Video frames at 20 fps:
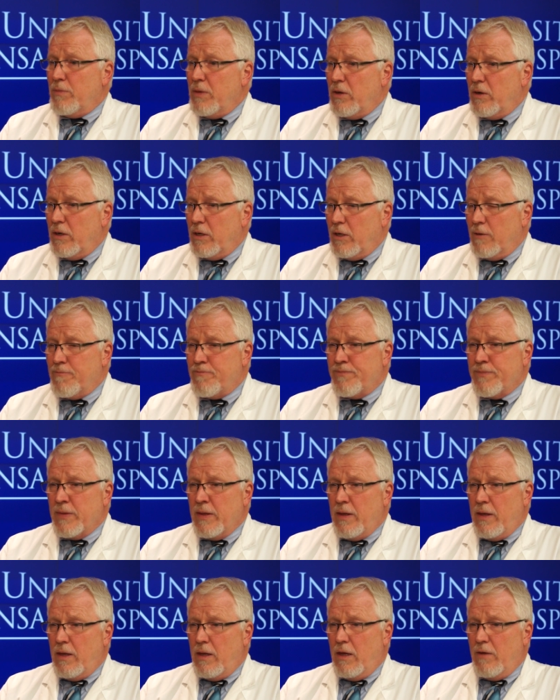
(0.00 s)
community,
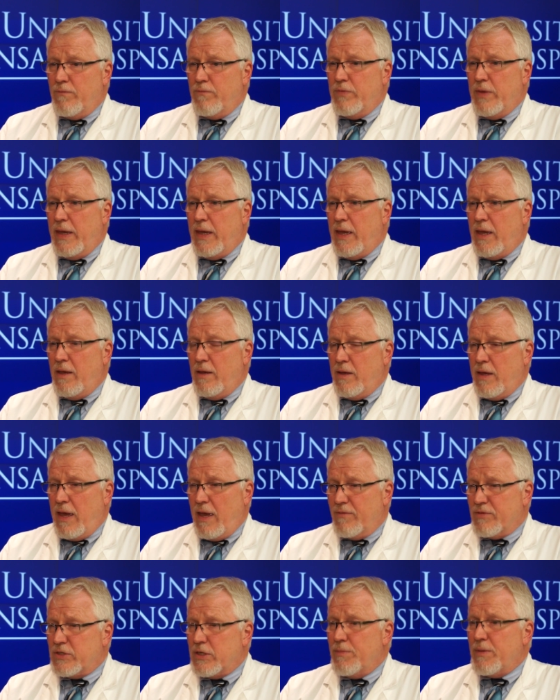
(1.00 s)
if they
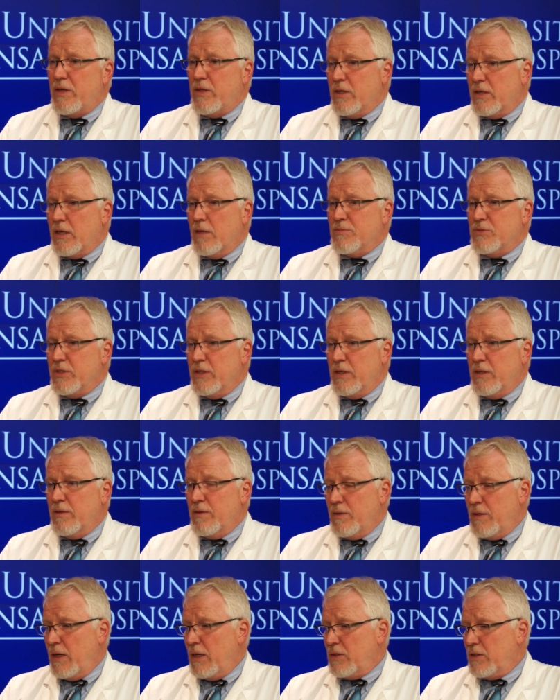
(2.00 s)
have somebody that comes in
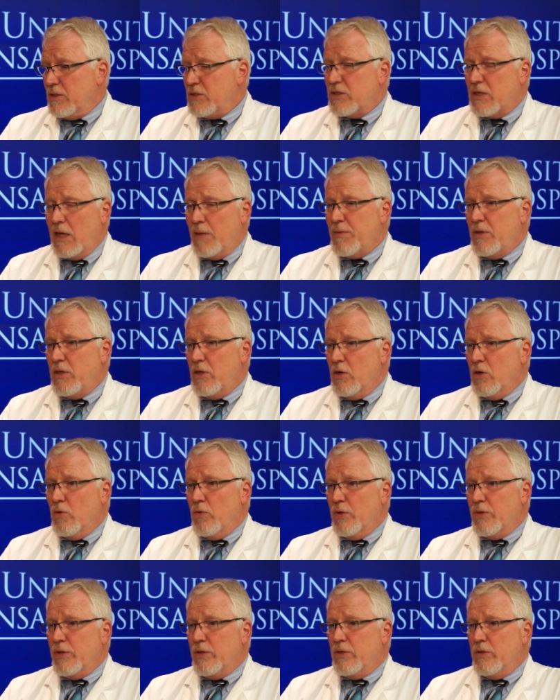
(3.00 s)
at this time of year
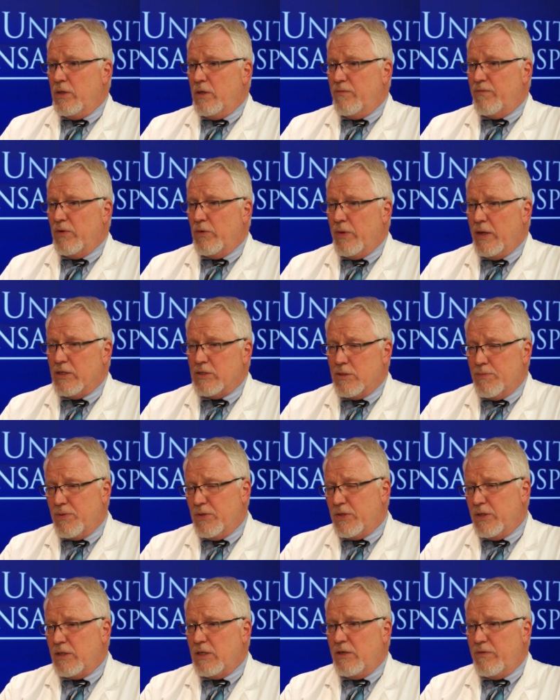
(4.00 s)
with an influenza,
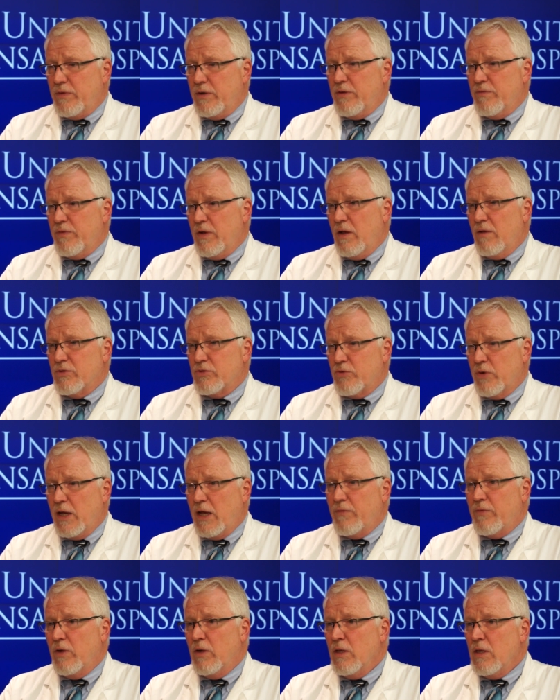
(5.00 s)
particularly if it involves
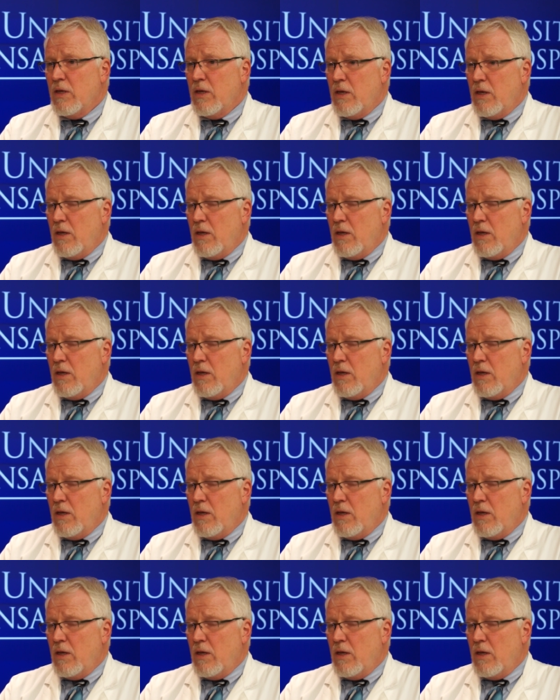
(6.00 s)
travel,